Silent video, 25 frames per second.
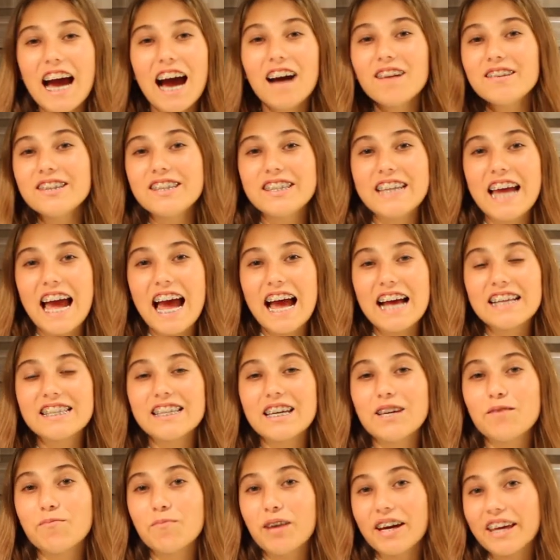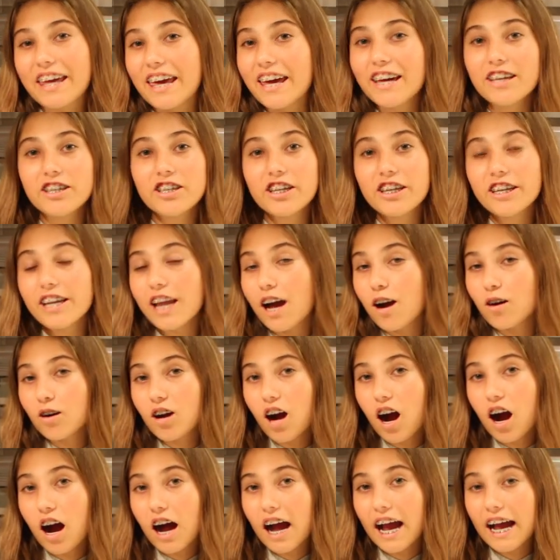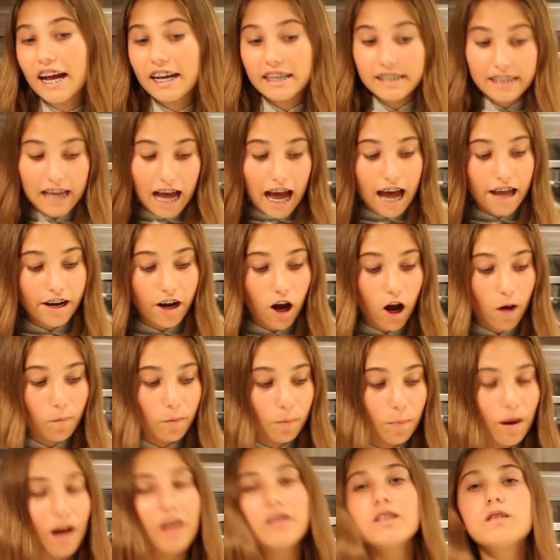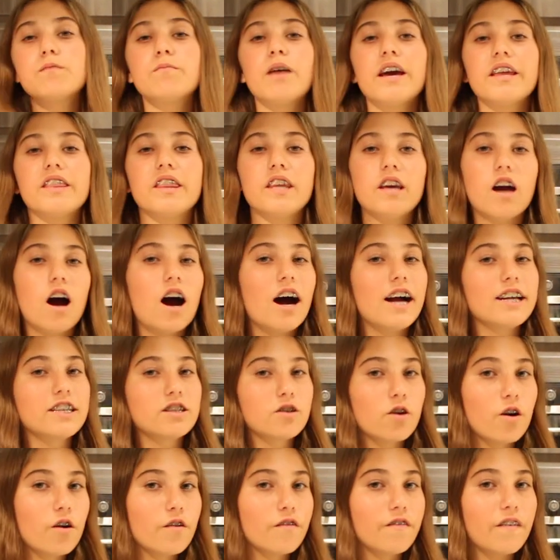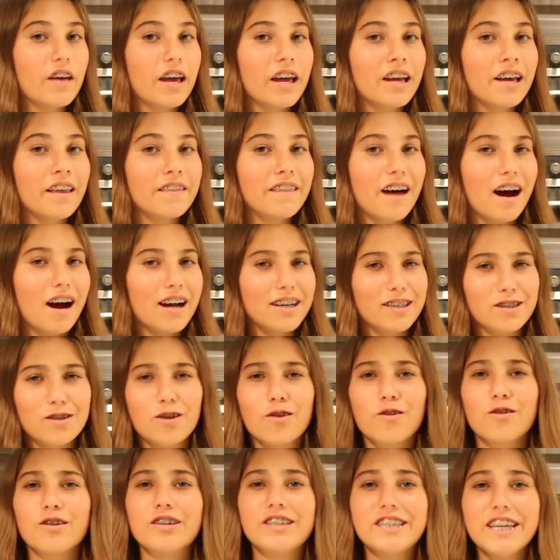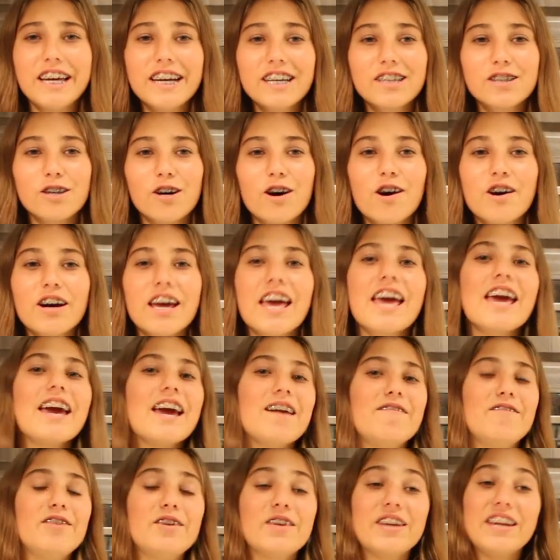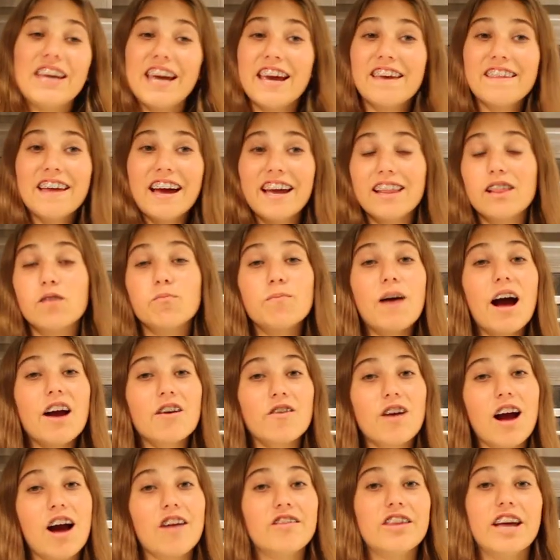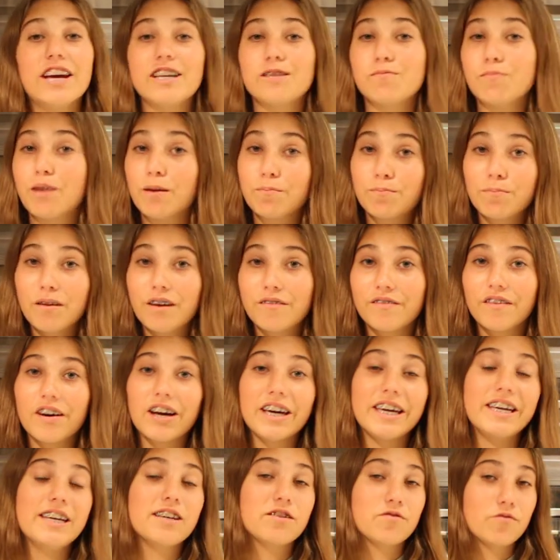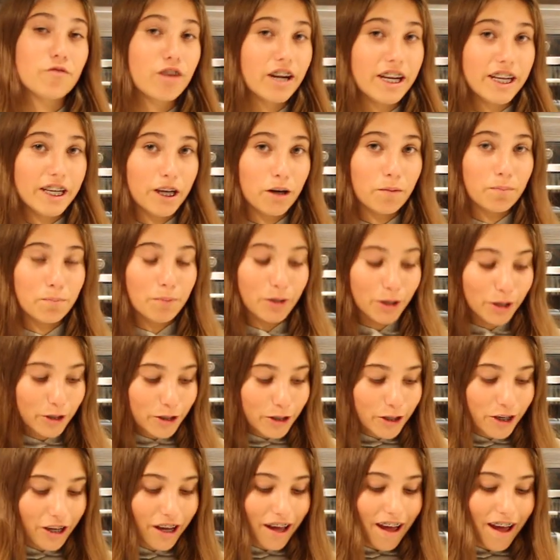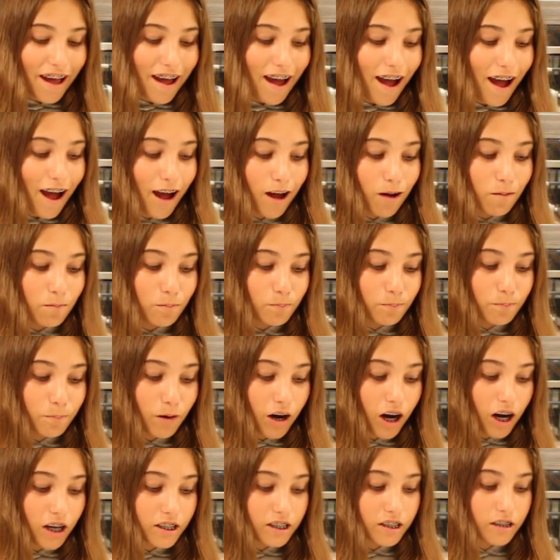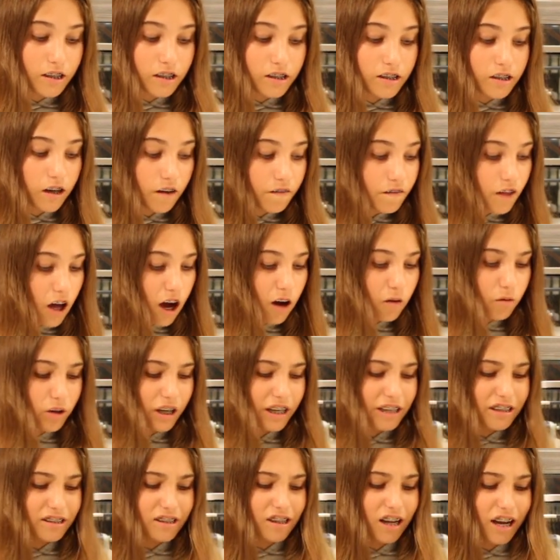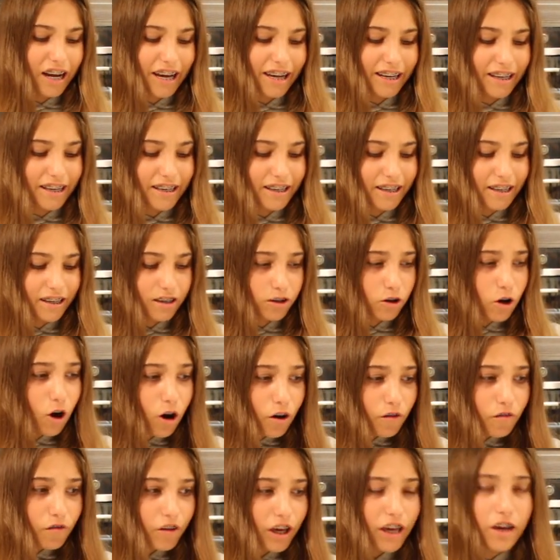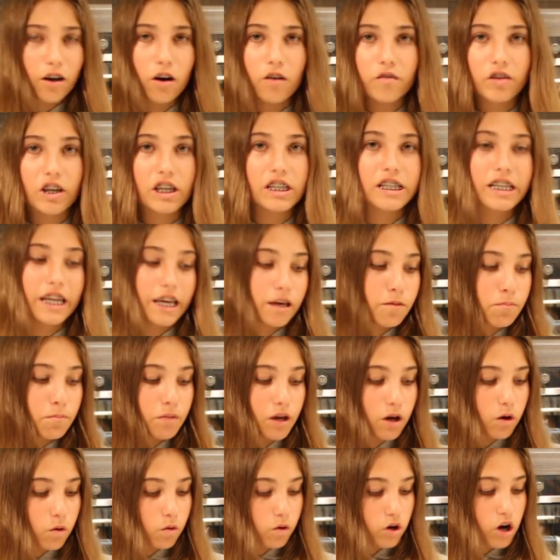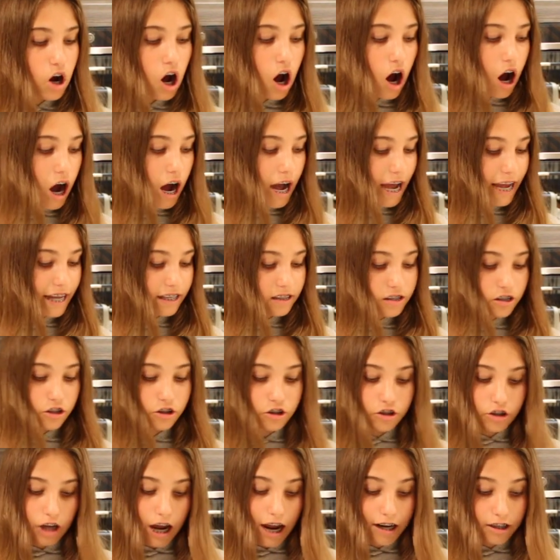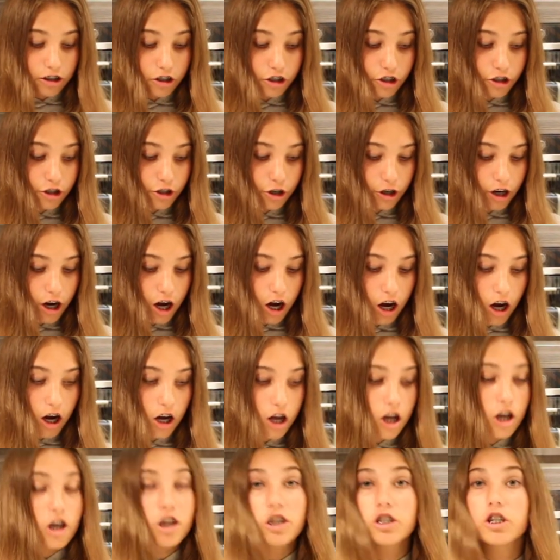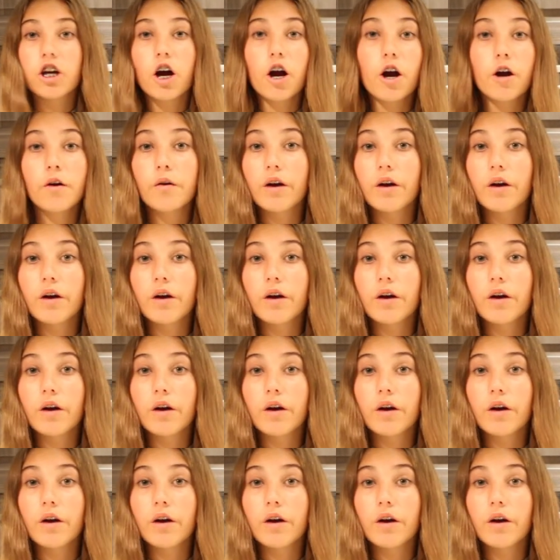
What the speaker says: downstairs in my kitchen now guys, and I'm about to make the iced coffee that I saw on TikTok. If you can hear that in the background, that is my brother, he is reading a book. But the stuff that I'll need is like coffee, obviously, milk, ice and sugar. So